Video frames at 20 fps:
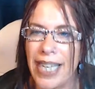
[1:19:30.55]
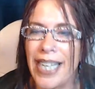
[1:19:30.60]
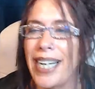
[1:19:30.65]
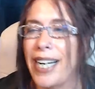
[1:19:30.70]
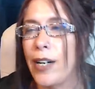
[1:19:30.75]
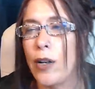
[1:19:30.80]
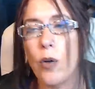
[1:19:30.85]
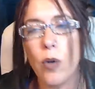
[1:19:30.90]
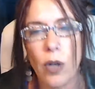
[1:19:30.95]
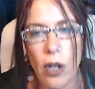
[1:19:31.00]
And
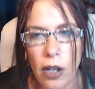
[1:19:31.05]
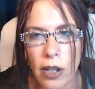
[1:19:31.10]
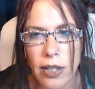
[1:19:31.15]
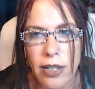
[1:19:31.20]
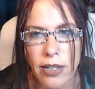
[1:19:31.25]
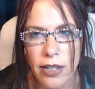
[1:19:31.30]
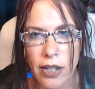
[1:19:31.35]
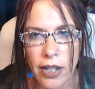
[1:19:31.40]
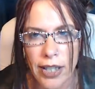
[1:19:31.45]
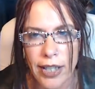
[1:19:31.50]
I don't
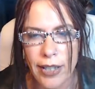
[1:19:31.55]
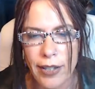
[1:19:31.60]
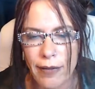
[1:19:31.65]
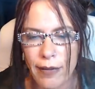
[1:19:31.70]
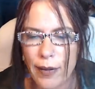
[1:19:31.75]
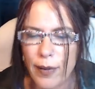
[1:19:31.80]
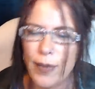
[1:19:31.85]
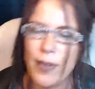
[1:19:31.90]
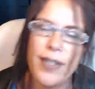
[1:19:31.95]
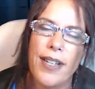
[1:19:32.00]
curse on
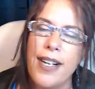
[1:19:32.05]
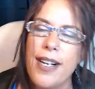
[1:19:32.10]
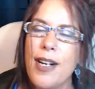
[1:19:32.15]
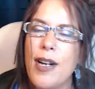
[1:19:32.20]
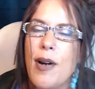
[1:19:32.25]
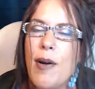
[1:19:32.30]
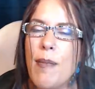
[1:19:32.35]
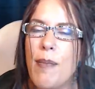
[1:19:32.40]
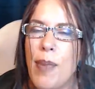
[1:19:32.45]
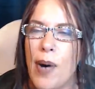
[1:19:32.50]
interviews,
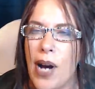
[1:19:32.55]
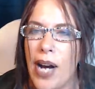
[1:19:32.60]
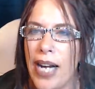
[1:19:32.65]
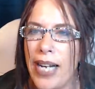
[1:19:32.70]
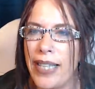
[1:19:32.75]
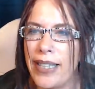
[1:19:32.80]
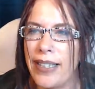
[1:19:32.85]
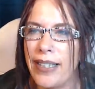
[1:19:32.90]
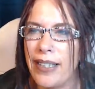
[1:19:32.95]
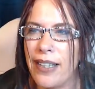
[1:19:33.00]

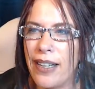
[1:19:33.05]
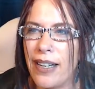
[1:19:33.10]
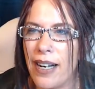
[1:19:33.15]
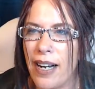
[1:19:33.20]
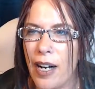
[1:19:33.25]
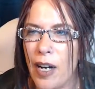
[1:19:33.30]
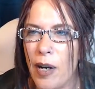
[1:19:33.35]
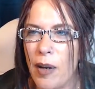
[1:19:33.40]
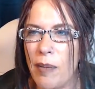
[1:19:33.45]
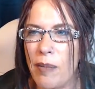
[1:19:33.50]
but
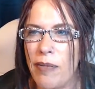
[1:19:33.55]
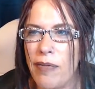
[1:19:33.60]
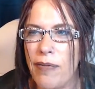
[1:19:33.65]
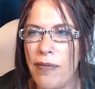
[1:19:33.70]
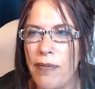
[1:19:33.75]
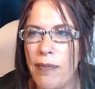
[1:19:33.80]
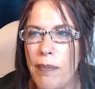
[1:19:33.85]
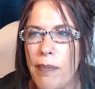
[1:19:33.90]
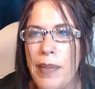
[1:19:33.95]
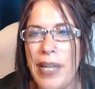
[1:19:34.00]
um,
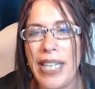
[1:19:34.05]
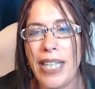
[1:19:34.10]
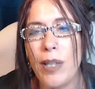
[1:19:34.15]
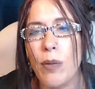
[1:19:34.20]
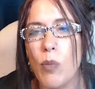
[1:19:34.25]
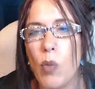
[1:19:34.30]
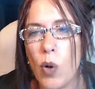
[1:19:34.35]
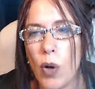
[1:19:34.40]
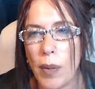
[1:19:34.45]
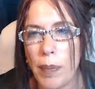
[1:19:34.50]
meeting
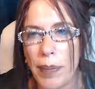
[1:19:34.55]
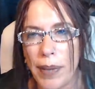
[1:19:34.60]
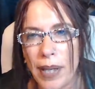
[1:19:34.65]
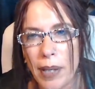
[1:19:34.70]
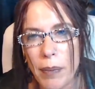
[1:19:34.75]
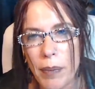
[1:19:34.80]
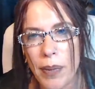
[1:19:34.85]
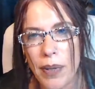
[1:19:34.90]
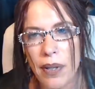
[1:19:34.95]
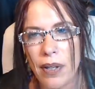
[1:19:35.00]
more
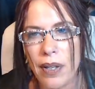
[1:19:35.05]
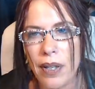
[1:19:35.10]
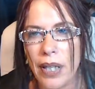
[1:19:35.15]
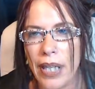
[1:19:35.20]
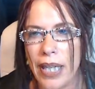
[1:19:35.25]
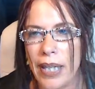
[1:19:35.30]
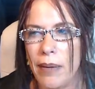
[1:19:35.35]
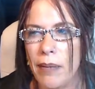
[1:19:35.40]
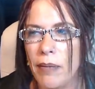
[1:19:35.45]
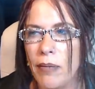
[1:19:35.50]
people
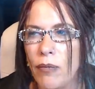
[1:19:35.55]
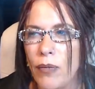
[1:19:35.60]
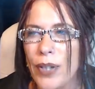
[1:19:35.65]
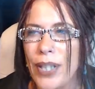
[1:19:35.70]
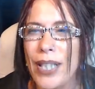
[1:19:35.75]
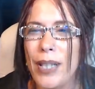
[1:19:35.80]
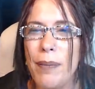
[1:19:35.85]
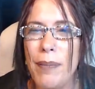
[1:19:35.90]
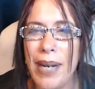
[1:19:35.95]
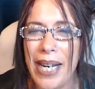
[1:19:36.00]
that
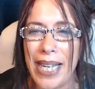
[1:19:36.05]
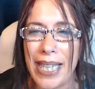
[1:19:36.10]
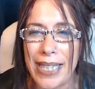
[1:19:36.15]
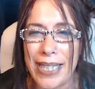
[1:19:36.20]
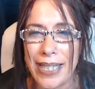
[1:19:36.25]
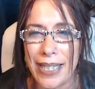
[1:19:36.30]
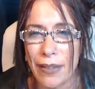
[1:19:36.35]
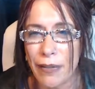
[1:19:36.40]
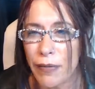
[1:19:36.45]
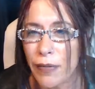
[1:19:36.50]
really make a
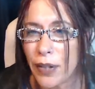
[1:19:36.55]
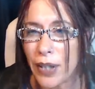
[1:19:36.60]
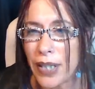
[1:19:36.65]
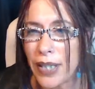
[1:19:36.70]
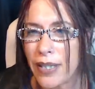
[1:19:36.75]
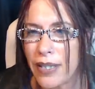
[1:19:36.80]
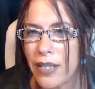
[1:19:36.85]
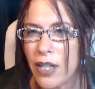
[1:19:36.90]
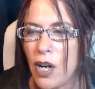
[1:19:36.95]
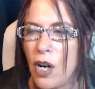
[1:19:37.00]

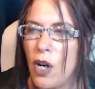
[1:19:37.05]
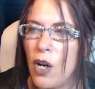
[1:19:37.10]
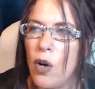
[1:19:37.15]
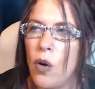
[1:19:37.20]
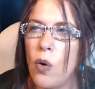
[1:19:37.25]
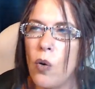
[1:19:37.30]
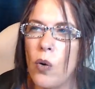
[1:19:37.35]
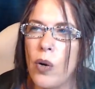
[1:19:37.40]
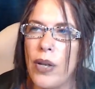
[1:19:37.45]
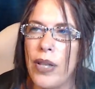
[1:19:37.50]
difference
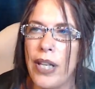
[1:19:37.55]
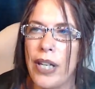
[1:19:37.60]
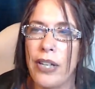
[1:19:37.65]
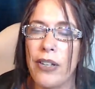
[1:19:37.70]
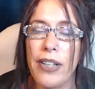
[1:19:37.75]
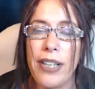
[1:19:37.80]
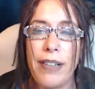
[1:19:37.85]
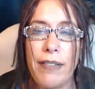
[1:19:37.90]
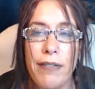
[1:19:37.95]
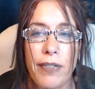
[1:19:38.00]
or that
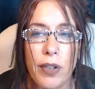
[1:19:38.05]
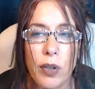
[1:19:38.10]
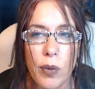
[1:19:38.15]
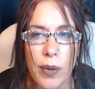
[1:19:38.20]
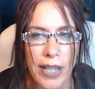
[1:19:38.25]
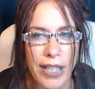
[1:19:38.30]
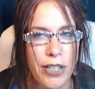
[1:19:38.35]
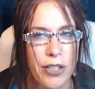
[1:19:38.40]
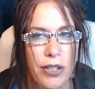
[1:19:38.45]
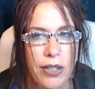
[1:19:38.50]
are
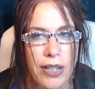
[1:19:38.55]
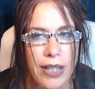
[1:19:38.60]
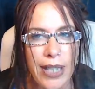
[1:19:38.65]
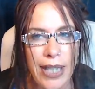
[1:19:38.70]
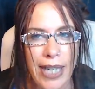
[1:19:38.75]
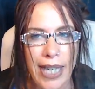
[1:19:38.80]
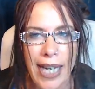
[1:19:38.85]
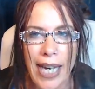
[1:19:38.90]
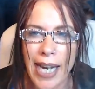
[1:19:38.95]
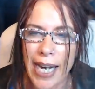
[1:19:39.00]
influential
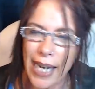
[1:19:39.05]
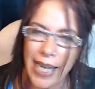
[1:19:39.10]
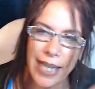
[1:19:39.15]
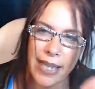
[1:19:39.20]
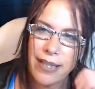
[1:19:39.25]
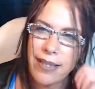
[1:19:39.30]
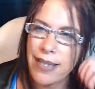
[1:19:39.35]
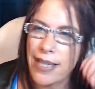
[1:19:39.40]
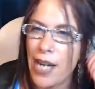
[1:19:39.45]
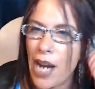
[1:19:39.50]
in a
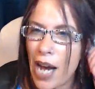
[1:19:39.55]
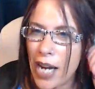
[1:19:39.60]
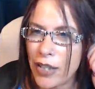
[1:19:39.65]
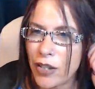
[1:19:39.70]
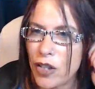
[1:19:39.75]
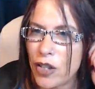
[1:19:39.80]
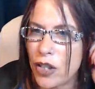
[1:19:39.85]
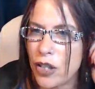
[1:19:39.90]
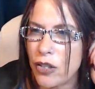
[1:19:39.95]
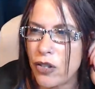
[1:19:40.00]
case,
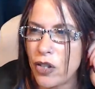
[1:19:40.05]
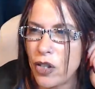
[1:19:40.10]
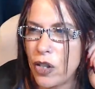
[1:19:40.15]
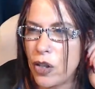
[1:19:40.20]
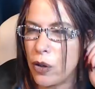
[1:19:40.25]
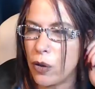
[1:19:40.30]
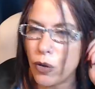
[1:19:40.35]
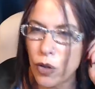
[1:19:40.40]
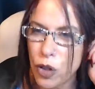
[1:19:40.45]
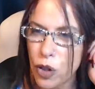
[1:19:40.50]
not just, you
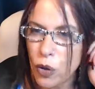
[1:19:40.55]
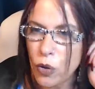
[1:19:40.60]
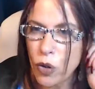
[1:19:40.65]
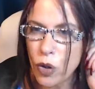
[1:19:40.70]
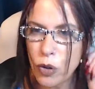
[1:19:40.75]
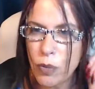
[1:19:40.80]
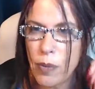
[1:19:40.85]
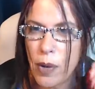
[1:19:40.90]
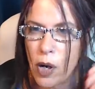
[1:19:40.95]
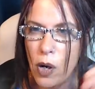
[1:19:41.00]
know, Joe
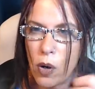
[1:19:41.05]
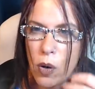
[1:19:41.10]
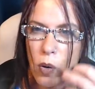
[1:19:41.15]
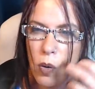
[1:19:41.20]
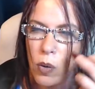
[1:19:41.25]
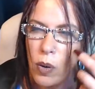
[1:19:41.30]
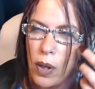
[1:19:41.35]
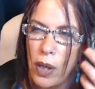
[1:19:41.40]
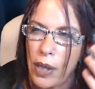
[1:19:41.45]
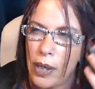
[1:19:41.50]

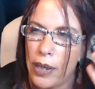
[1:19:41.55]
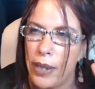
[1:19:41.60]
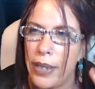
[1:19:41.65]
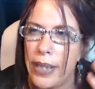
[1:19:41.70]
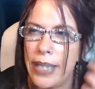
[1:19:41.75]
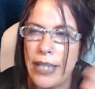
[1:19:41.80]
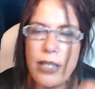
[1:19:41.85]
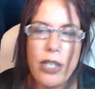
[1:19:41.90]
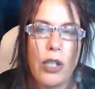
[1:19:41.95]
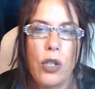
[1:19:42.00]
Schmo
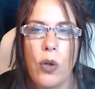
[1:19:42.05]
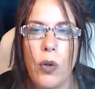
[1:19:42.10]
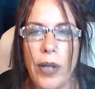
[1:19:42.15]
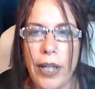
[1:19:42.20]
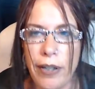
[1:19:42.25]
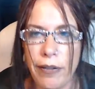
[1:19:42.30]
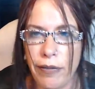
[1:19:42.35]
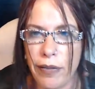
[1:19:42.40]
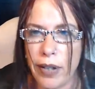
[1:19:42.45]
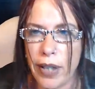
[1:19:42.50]
is a
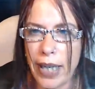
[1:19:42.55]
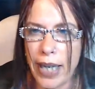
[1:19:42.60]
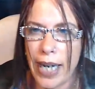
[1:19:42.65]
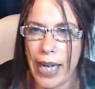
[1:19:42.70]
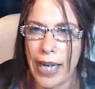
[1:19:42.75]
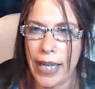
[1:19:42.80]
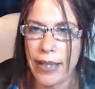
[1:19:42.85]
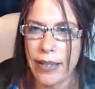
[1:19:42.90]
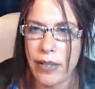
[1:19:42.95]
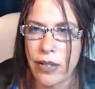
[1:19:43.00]
lawyer for a
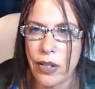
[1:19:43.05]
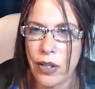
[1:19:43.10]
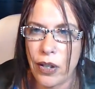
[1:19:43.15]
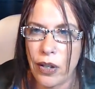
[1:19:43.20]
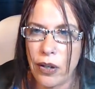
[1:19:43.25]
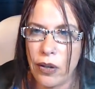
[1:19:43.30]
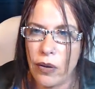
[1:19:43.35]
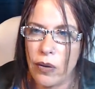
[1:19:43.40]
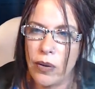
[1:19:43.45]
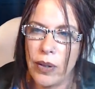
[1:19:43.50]
case, you
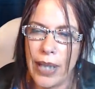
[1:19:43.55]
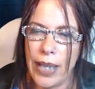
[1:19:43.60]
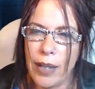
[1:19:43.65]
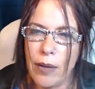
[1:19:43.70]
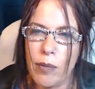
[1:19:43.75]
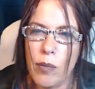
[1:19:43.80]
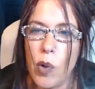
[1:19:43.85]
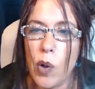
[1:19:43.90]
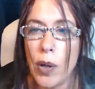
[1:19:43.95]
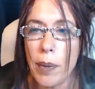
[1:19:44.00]
know,
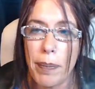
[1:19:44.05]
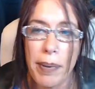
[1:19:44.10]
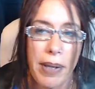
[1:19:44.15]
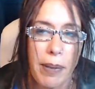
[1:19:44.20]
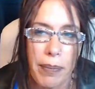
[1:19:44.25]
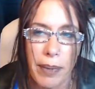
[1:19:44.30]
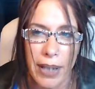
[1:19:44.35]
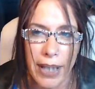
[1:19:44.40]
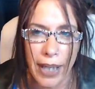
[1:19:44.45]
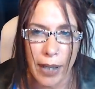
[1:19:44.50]
like more
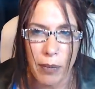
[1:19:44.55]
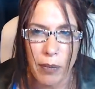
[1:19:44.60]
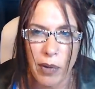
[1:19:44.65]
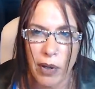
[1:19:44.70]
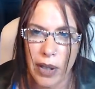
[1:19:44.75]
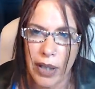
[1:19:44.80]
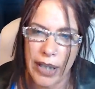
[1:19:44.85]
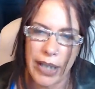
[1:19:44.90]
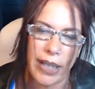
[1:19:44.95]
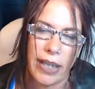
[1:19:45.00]
people like
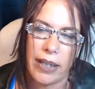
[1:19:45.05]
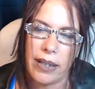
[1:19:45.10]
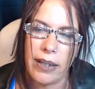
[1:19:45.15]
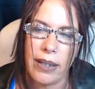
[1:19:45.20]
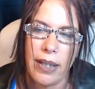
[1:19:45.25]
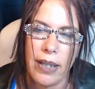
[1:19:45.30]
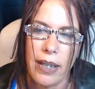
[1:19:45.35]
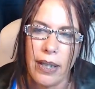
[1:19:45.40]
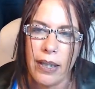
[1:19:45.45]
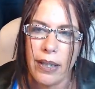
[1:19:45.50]
Marty and,
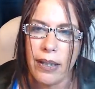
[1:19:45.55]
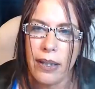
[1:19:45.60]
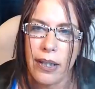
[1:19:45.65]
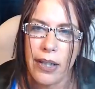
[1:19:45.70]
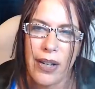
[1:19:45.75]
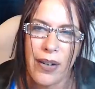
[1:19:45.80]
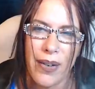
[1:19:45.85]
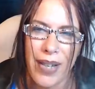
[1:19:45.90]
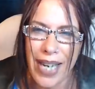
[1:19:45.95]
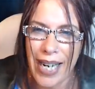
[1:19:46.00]

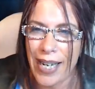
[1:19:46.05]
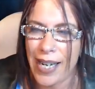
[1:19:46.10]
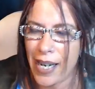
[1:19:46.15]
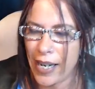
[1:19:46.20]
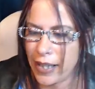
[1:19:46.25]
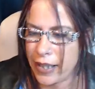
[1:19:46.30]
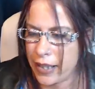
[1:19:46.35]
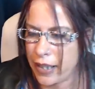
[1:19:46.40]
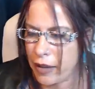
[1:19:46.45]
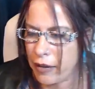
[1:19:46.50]
you know, that
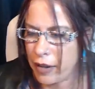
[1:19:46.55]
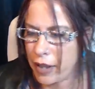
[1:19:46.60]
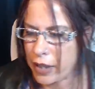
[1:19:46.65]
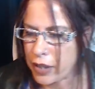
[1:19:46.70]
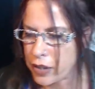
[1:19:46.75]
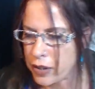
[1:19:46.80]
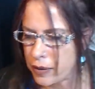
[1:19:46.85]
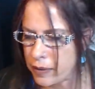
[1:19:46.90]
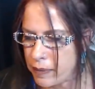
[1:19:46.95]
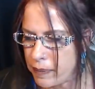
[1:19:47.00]
kind of
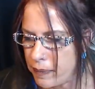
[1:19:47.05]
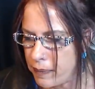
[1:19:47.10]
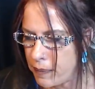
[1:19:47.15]
direction.